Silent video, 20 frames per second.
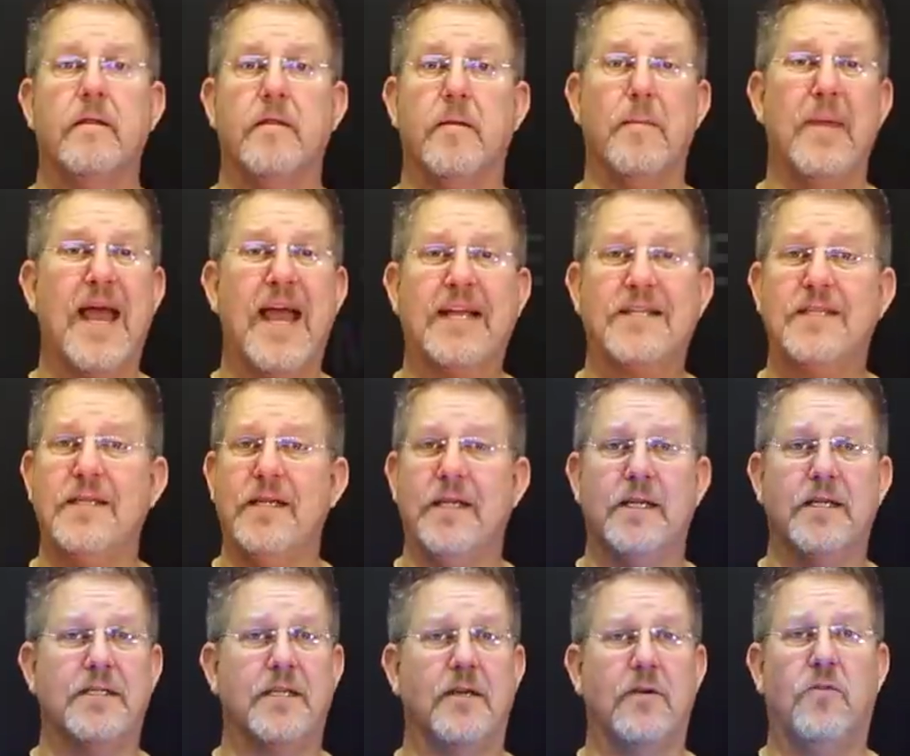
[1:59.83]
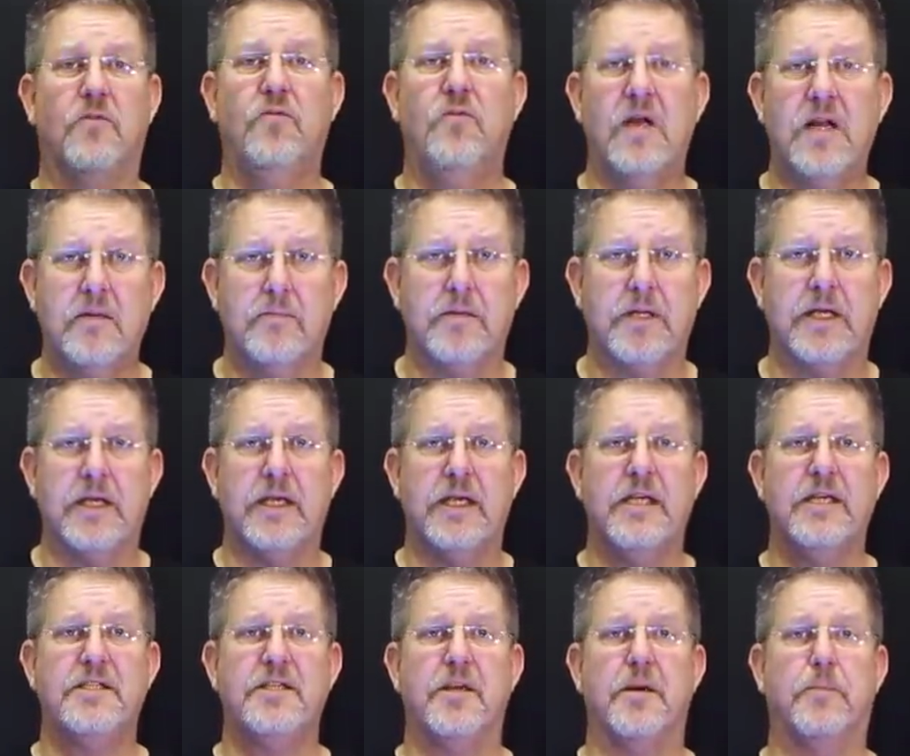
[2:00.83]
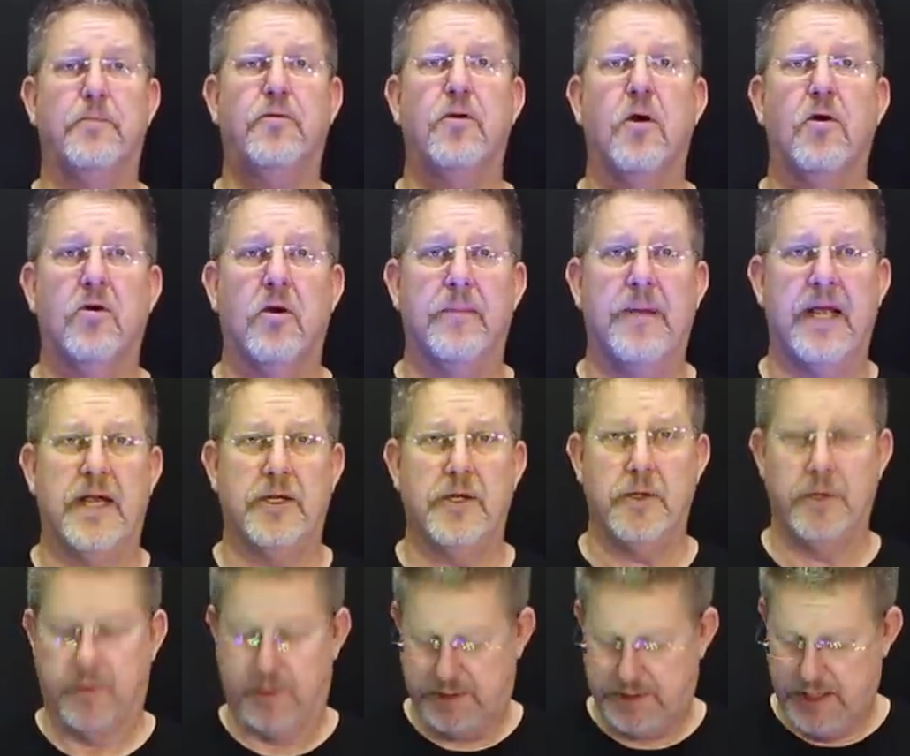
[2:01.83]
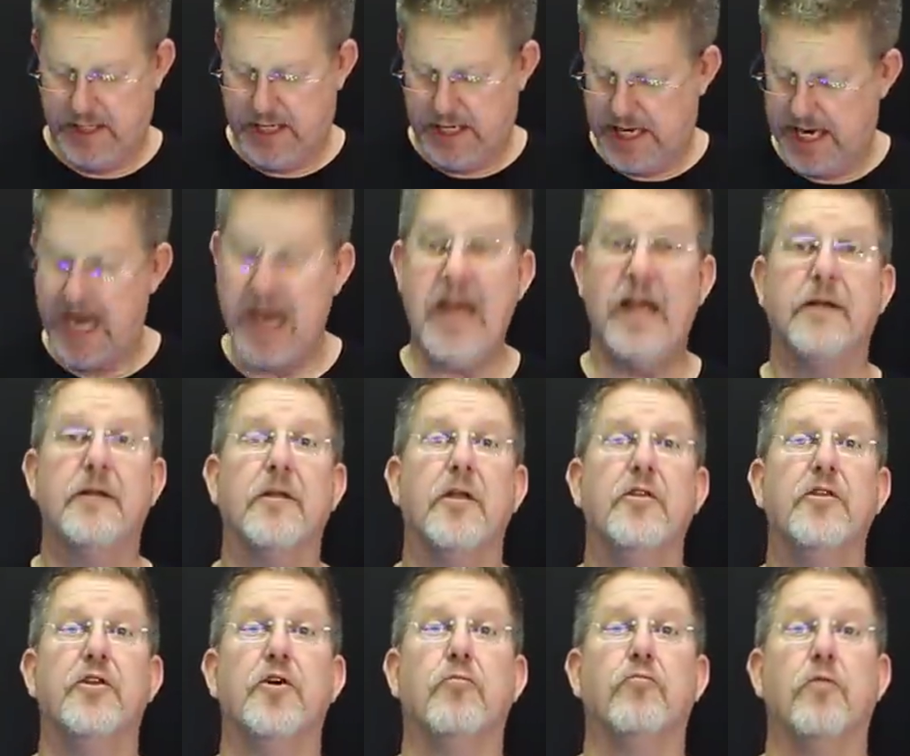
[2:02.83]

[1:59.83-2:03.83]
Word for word: The Maxi is incredibly easy to program and use, and the